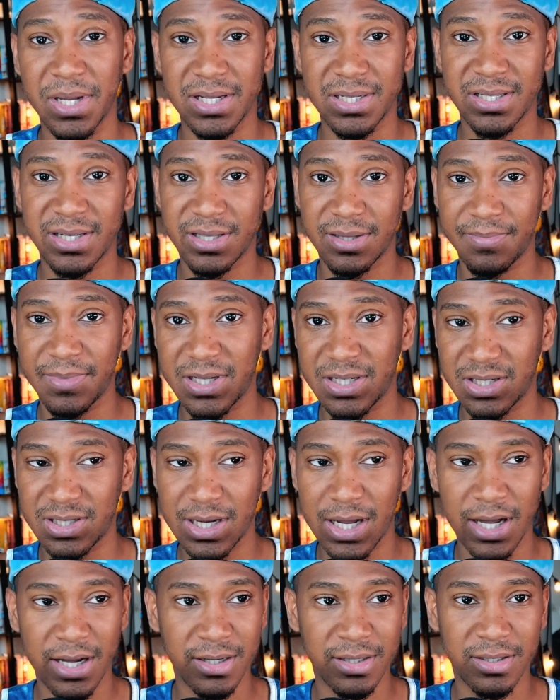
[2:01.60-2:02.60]
of the best
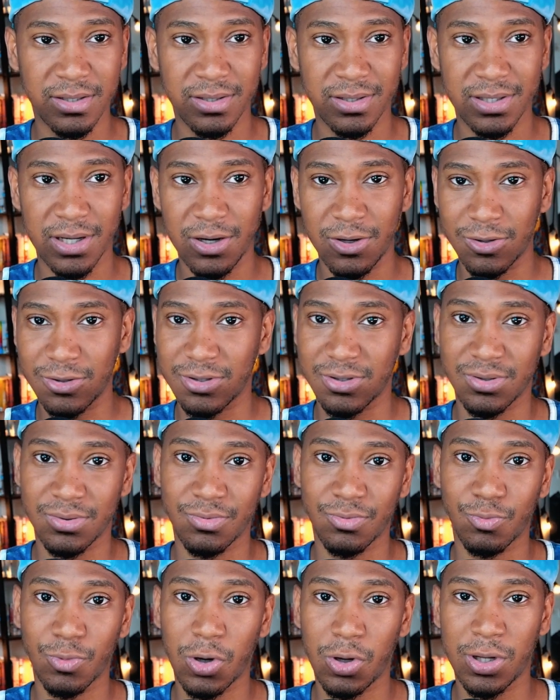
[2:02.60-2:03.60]
doctors. Oda's
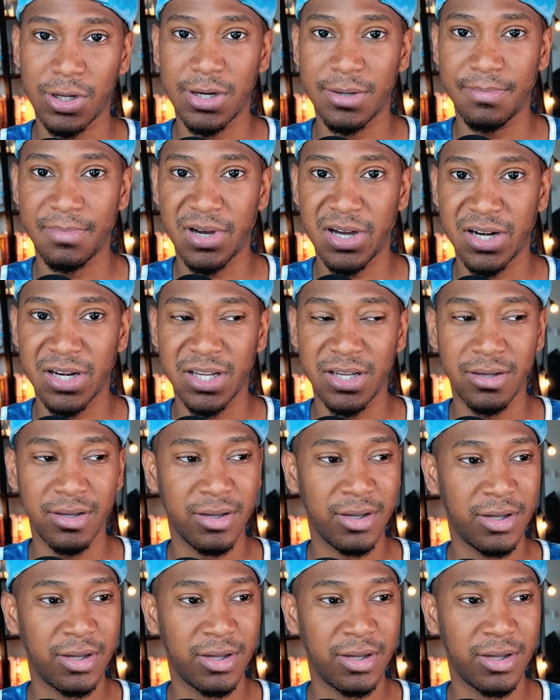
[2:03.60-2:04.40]
rolling in money.